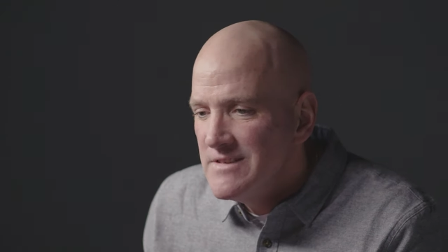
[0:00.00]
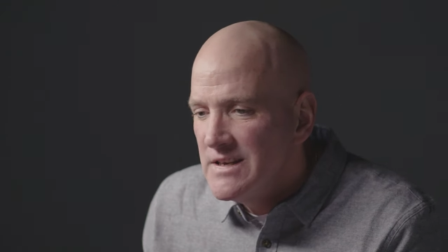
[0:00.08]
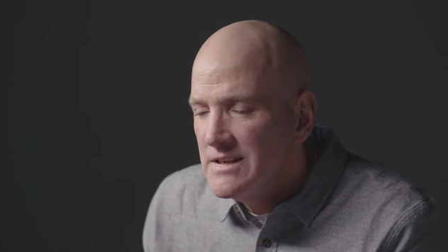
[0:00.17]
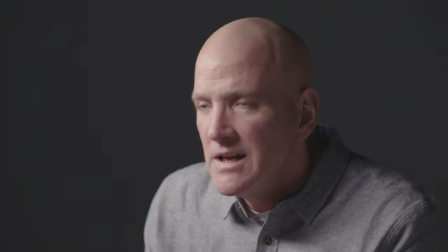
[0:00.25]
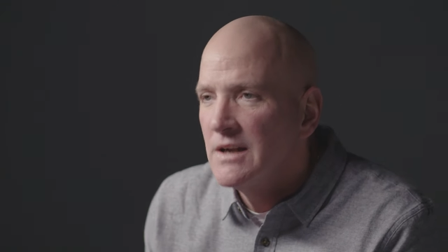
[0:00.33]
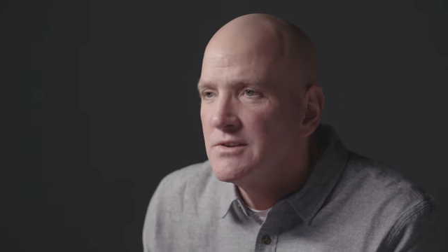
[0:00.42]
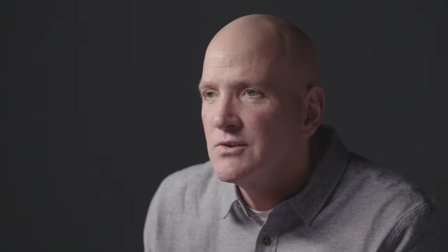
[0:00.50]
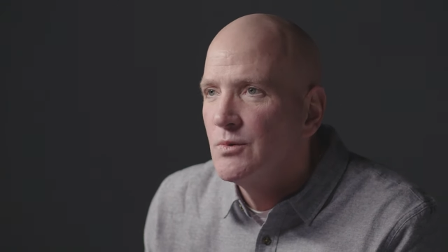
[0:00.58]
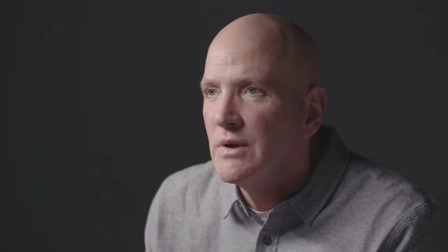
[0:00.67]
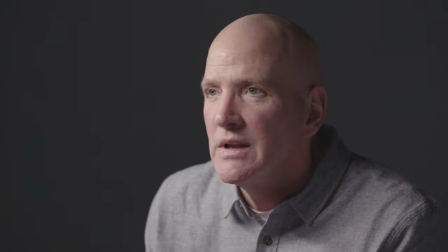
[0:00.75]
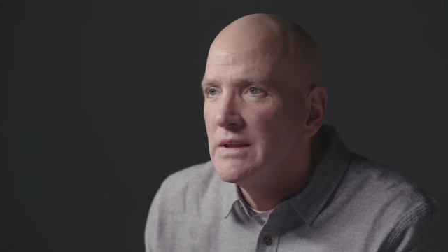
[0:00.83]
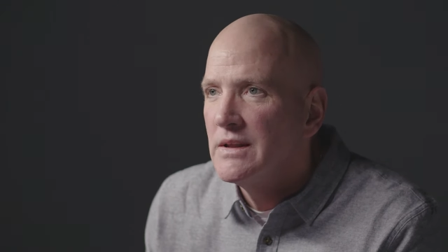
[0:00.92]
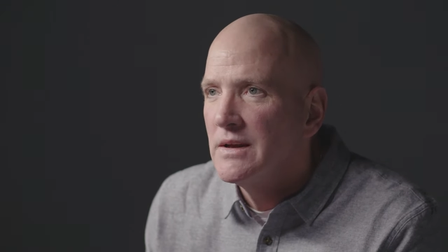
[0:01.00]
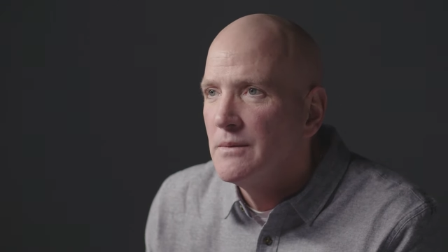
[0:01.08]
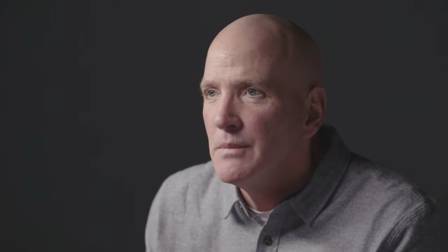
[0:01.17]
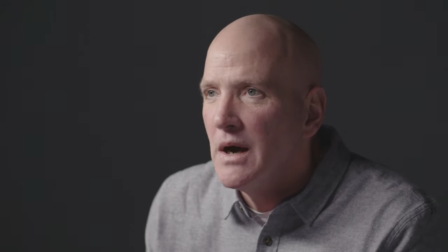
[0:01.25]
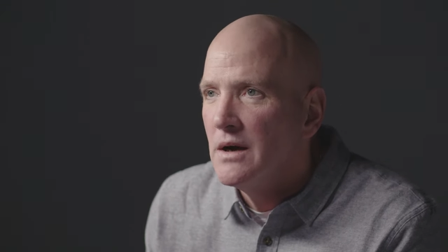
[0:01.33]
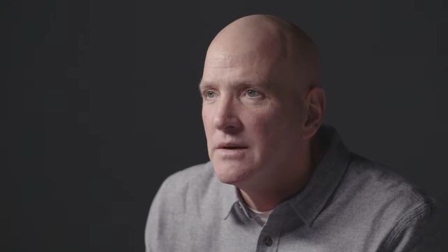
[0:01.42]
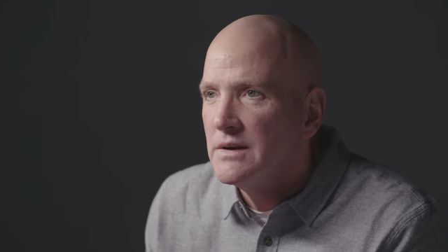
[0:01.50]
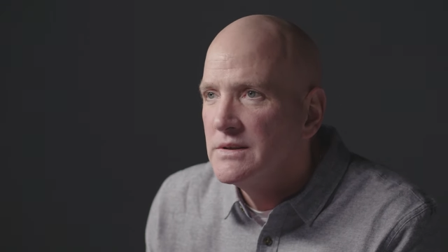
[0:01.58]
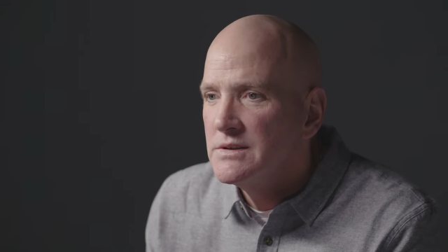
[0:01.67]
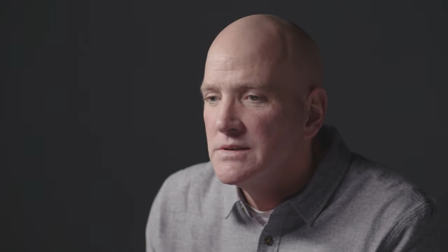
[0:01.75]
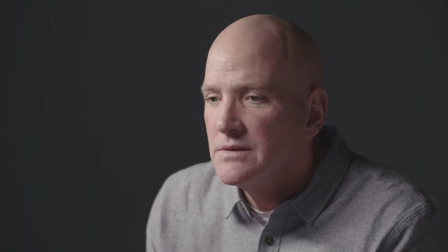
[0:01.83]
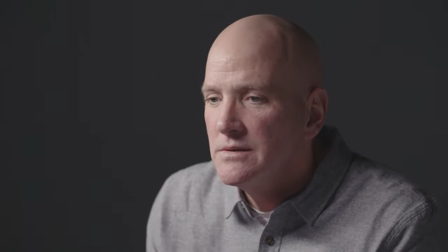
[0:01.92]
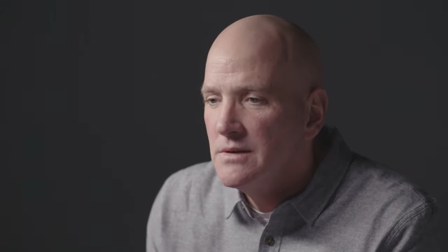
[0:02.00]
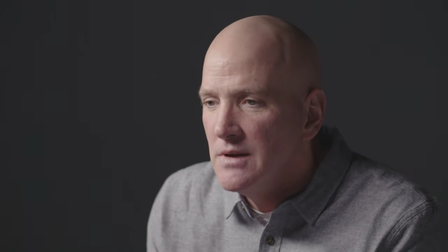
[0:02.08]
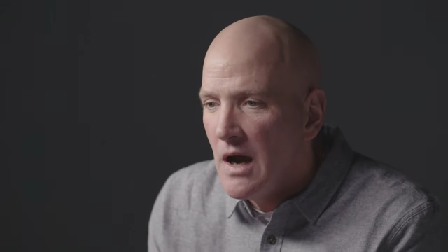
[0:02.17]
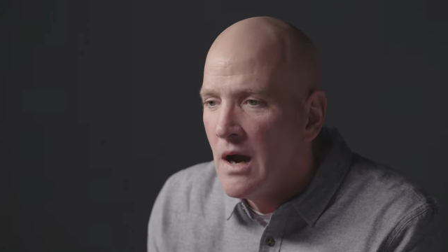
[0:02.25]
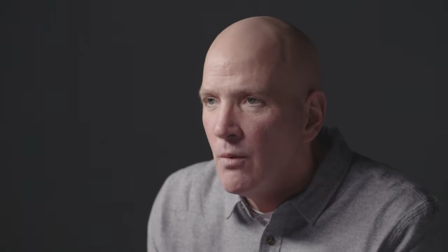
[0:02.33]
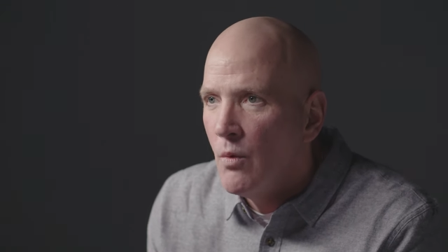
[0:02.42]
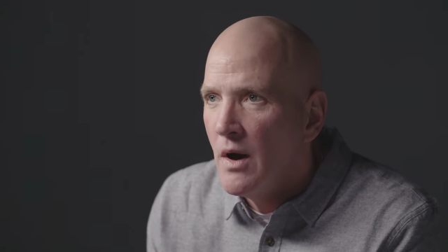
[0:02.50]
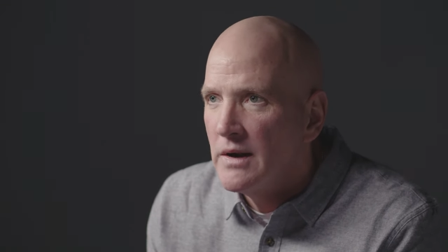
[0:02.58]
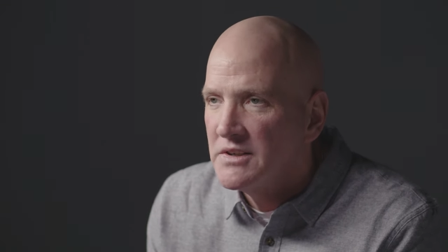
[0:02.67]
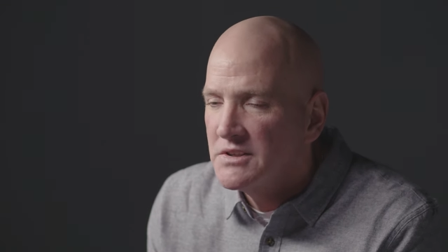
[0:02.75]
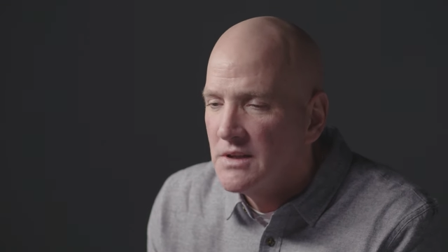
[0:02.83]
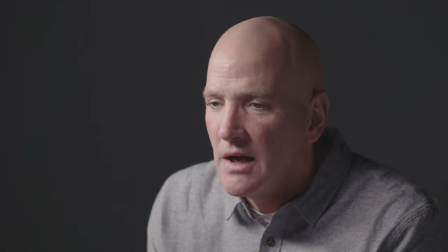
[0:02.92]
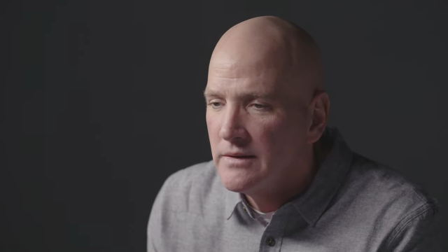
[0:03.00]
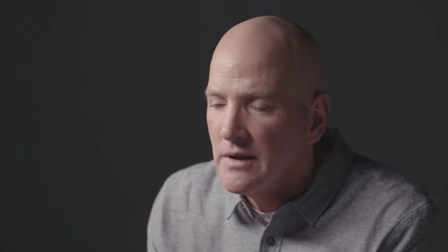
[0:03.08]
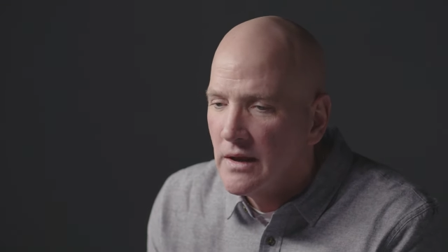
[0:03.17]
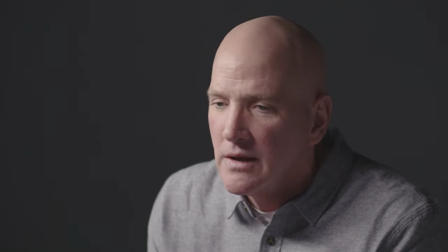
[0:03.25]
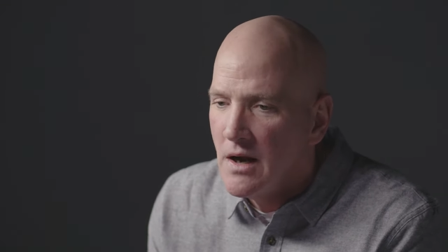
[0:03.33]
and not do anything about it, not want to stop that